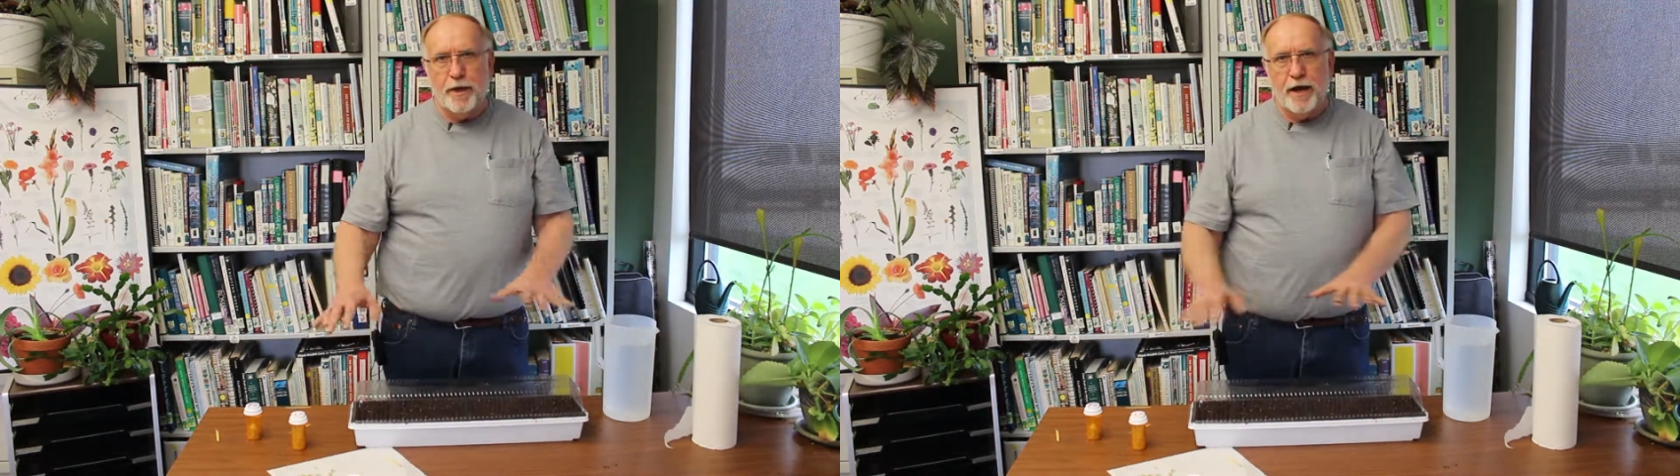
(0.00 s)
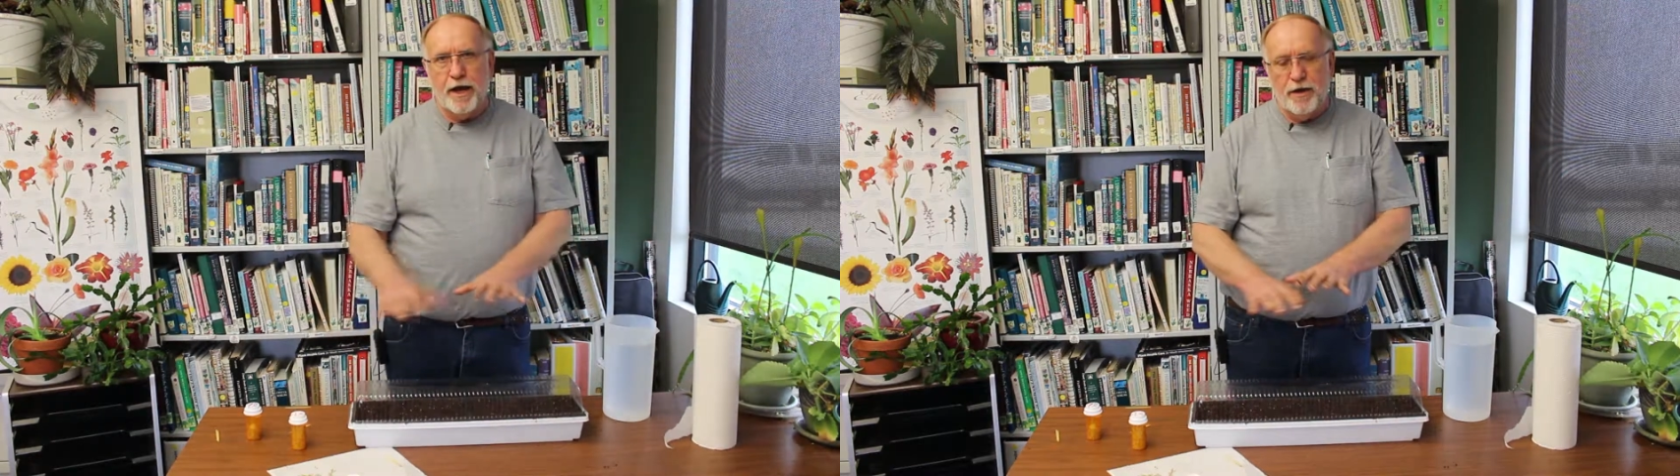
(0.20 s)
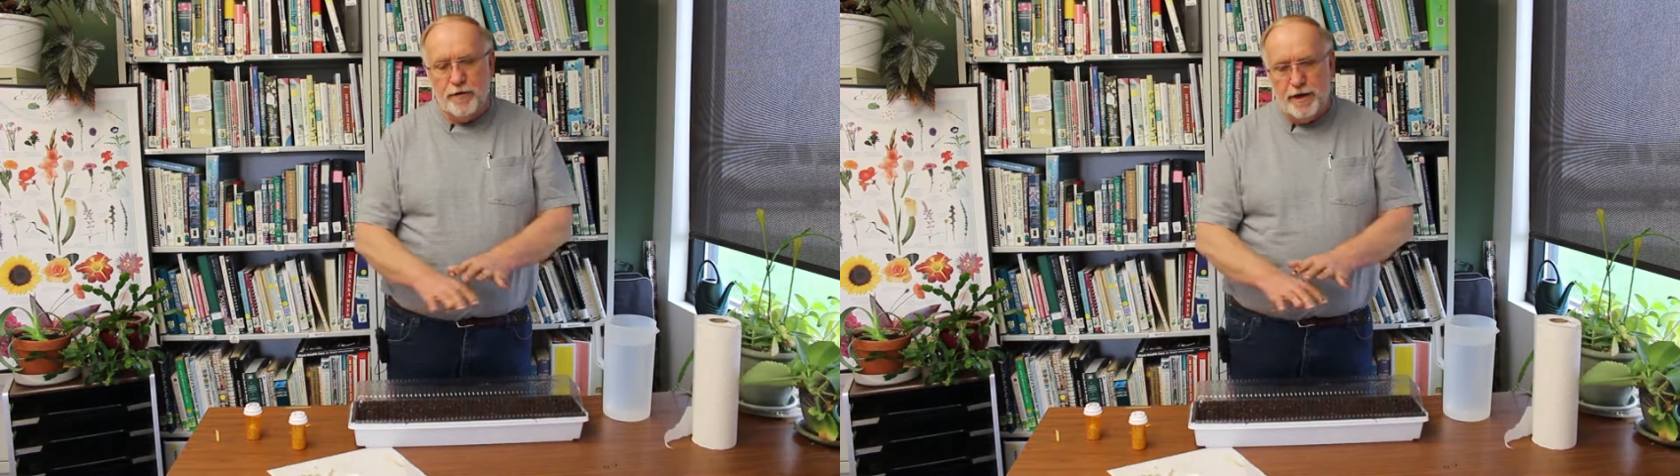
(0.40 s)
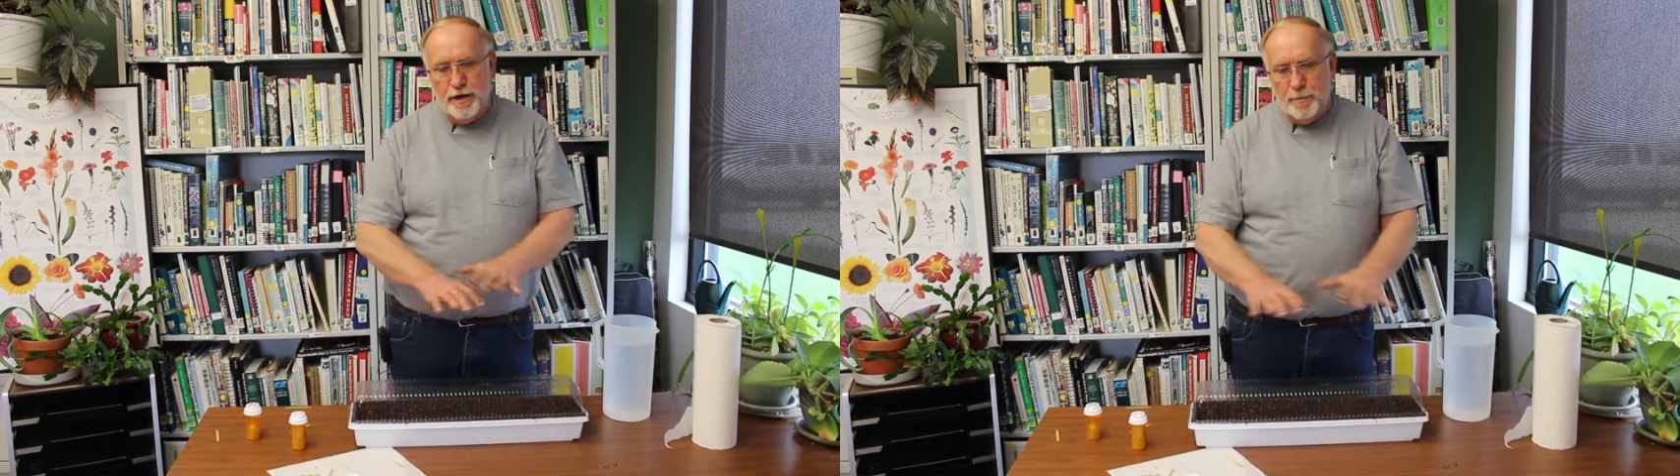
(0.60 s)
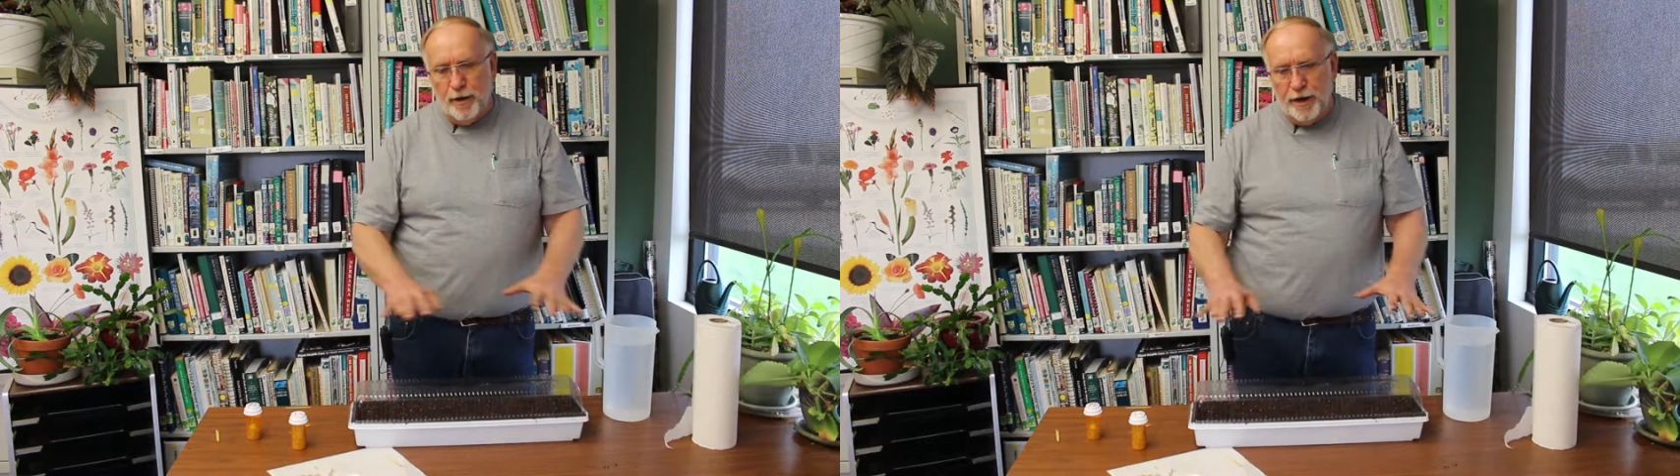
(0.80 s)
and I have a
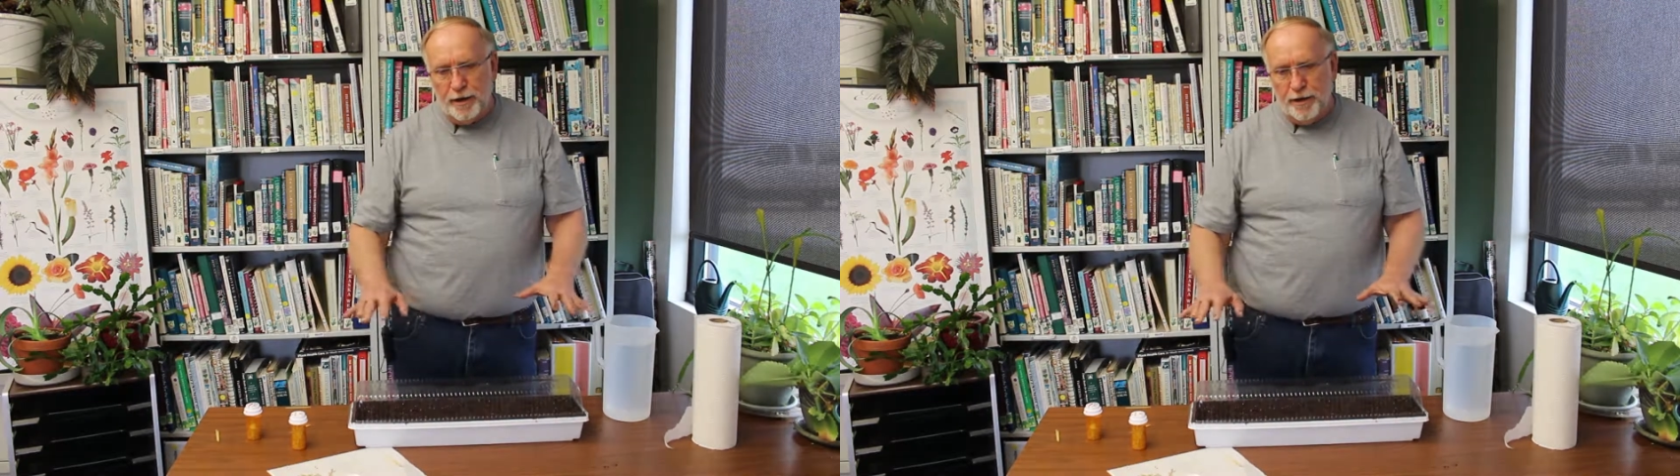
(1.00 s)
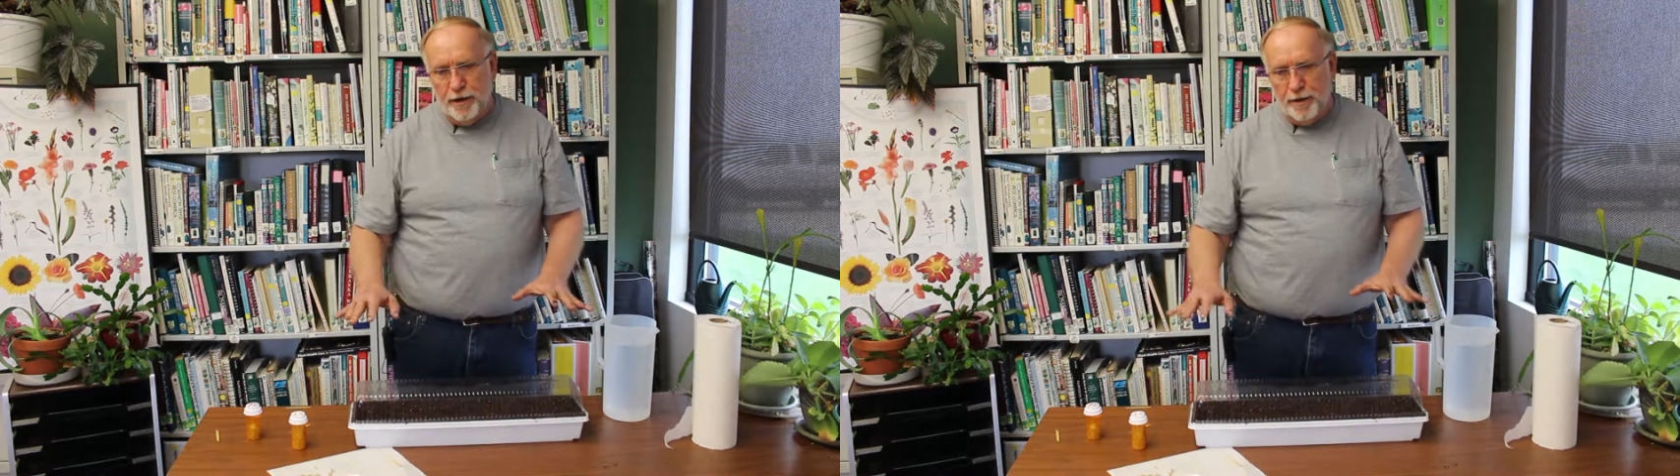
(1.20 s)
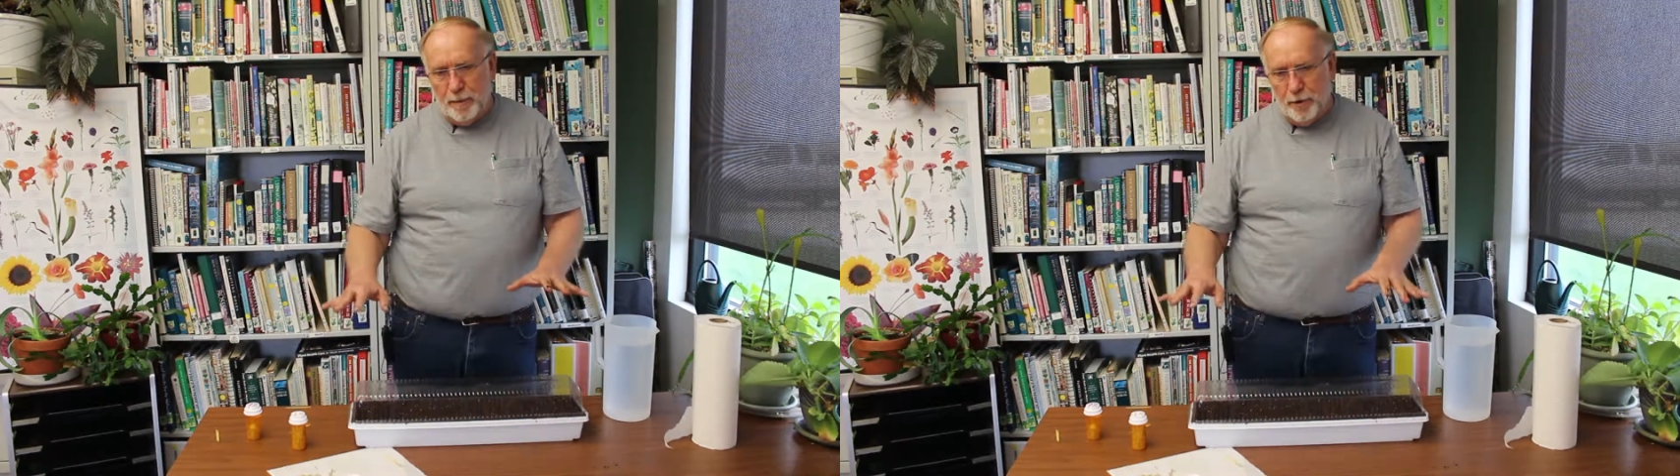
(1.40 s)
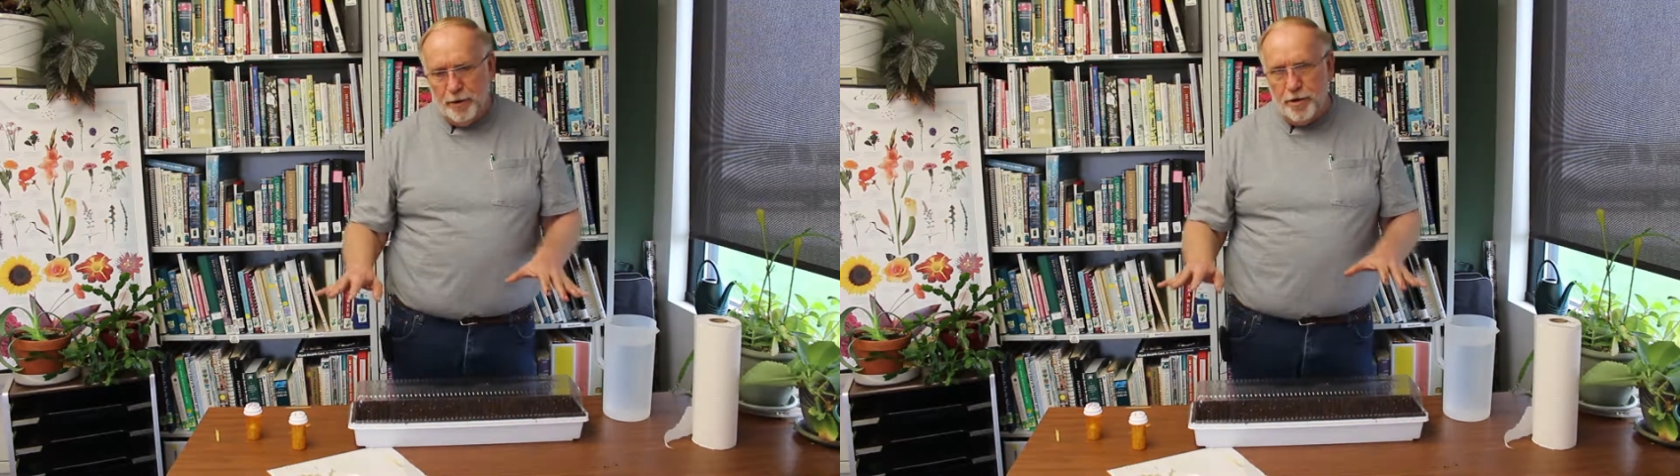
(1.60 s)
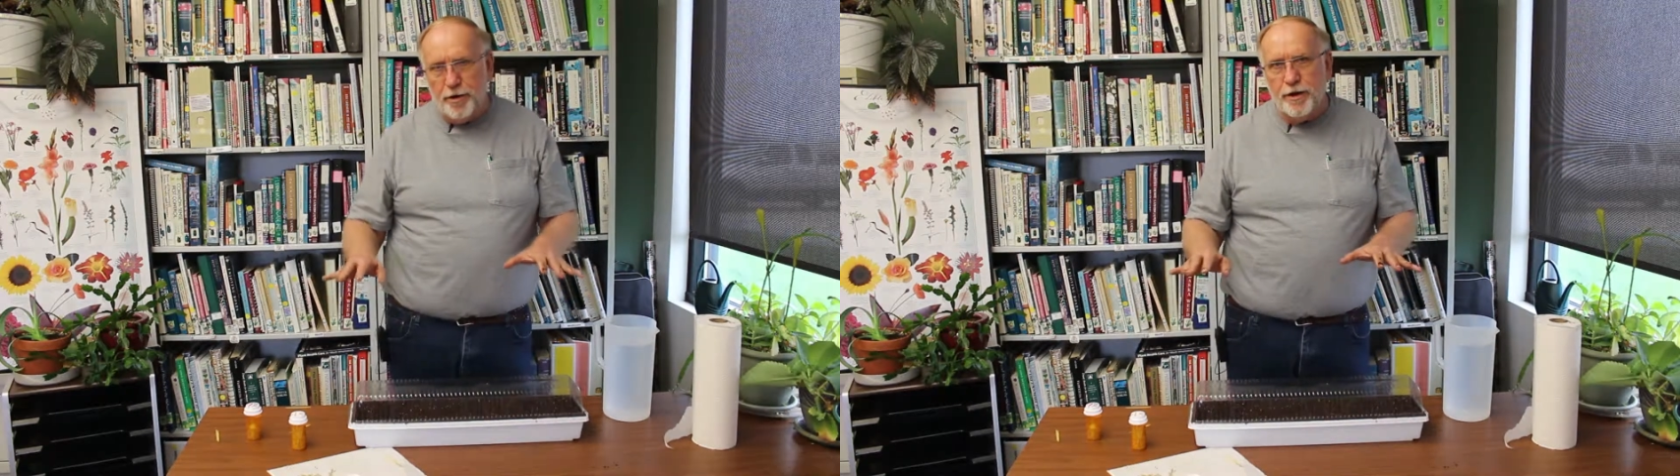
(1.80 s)
heat blanket that I
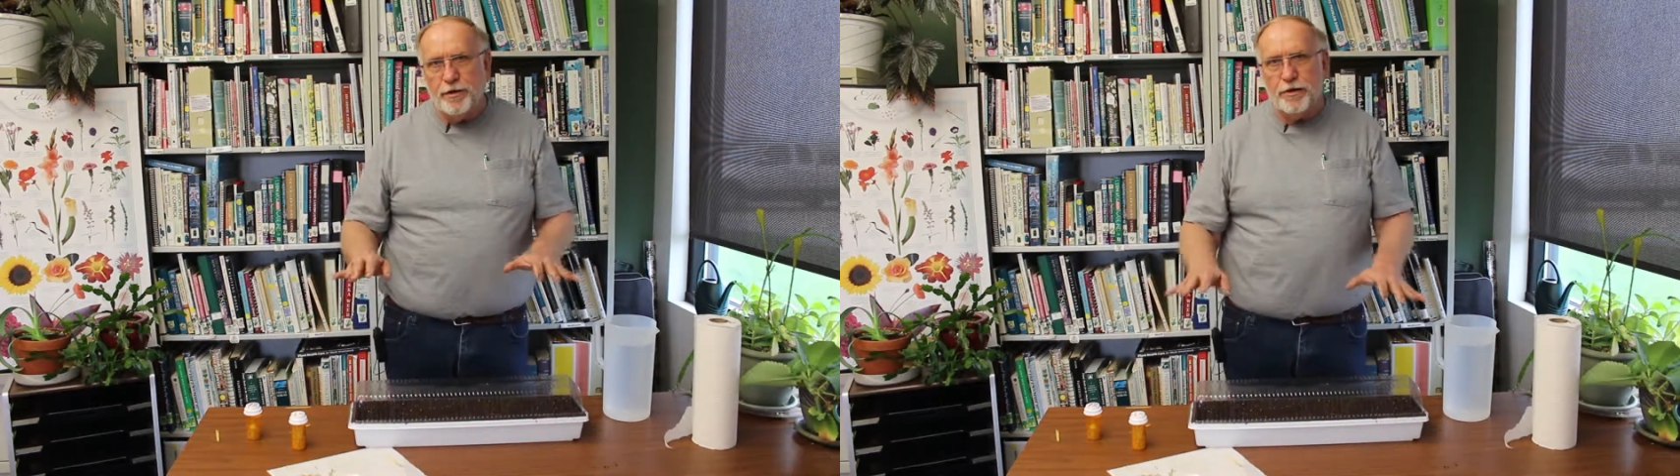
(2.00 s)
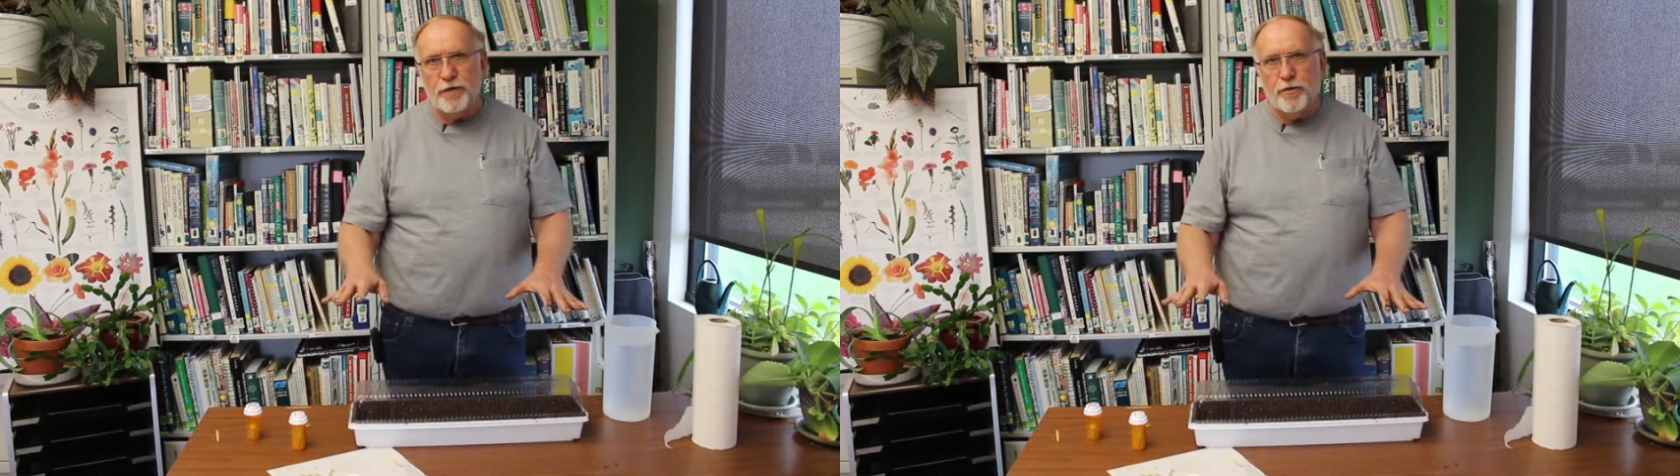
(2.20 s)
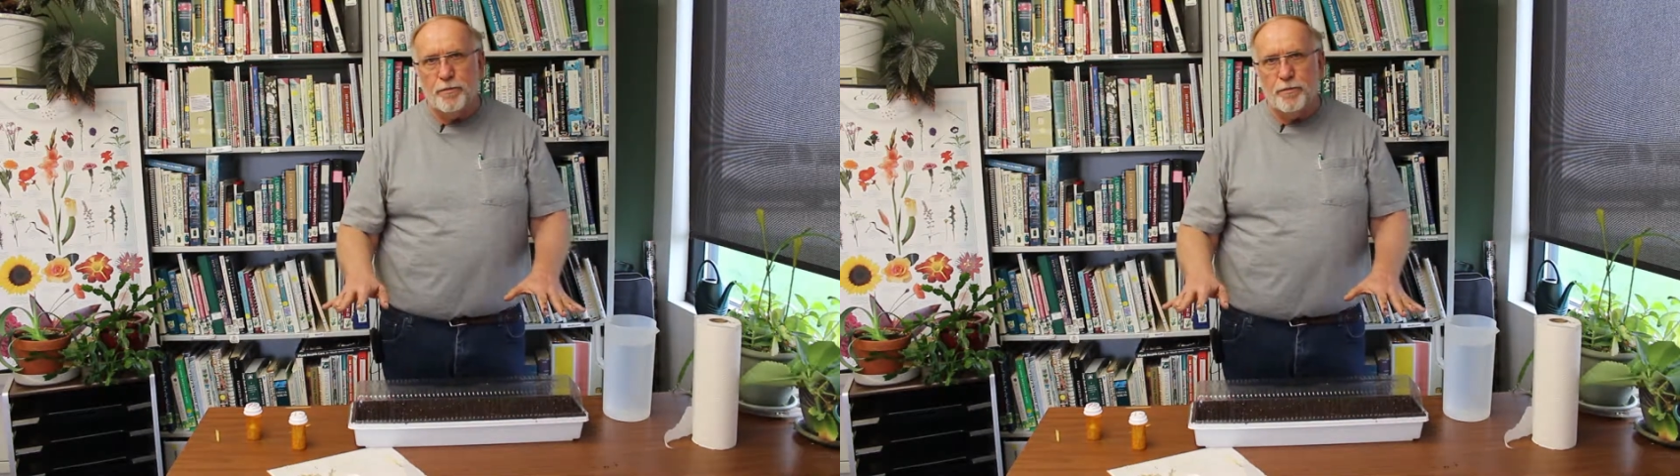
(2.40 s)
put underneath of